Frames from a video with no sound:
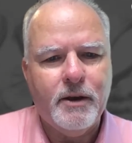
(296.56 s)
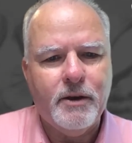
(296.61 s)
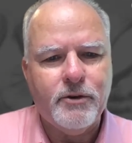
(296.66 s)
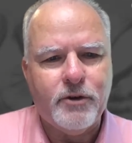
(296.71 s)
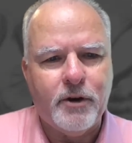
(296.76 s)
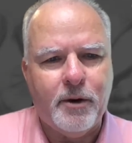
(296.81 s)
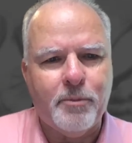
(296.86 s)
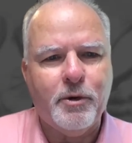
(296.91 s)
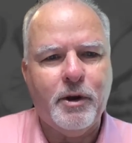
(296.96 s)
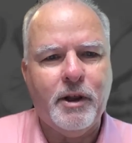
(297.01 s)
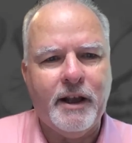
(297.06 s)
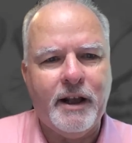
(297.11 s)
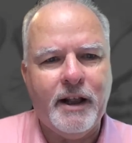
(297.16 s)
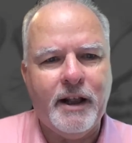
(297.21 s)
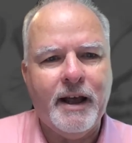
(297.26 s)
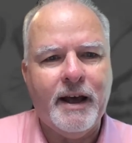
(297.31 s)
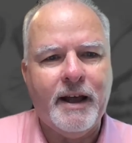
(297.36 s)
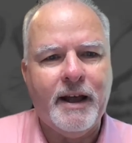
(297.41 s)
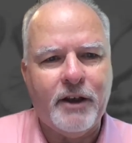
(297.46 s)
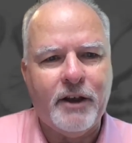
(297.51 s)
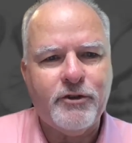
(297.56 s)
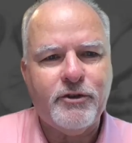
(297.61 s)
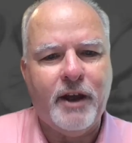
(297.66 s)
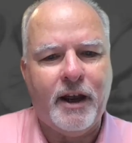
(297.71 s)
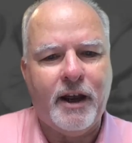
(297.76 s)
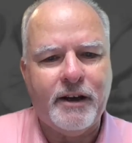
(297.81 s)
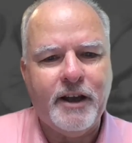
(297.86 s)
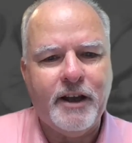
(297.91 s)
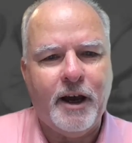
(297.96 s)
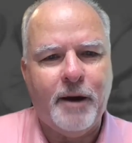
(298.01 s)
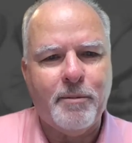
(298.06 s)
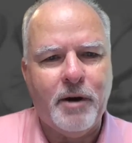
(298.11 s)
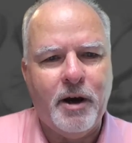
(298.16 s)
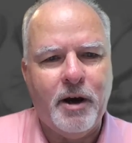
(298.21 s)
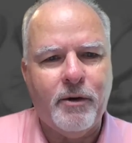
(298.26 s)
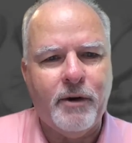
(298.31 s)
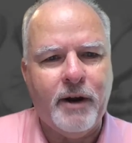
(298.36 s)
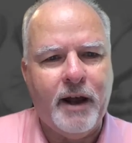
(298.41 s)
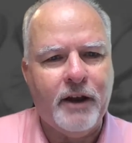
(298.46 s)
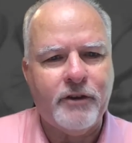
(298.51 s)
So I'm really glad I staked out my
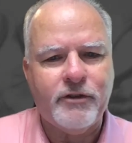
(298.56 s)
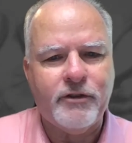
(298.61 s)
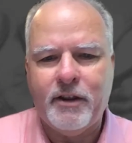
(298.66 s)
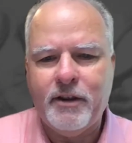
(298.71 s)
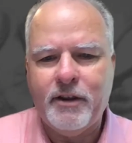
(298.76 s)
own house.